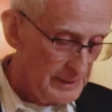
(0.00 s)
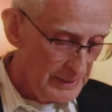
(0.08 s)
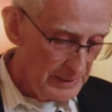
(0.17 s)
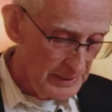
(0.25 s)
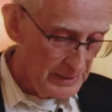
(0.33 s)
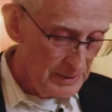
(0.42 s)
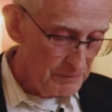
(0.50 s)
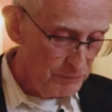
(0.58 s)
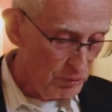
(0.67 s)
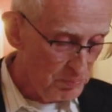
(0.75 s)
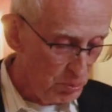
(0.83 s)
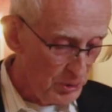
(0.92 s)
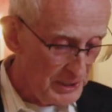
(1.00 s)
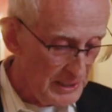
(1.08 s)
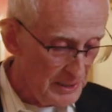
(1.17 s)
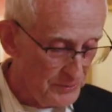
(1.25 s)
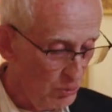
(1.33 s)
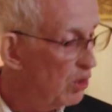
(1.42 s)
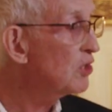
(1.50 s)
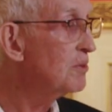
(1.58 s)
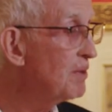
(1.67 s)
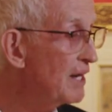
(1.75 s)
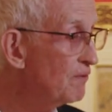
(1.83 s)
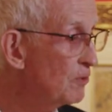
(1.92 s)
and for putting out the
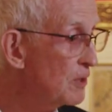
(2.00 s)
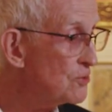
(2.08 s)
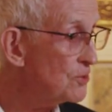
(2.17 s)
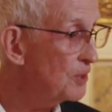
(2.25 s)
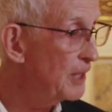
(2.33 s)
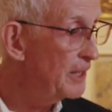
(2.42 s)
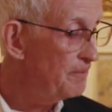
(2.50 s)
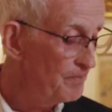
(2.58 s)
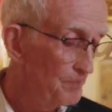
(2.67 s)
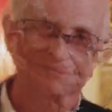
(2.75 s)
welcome mat for us today.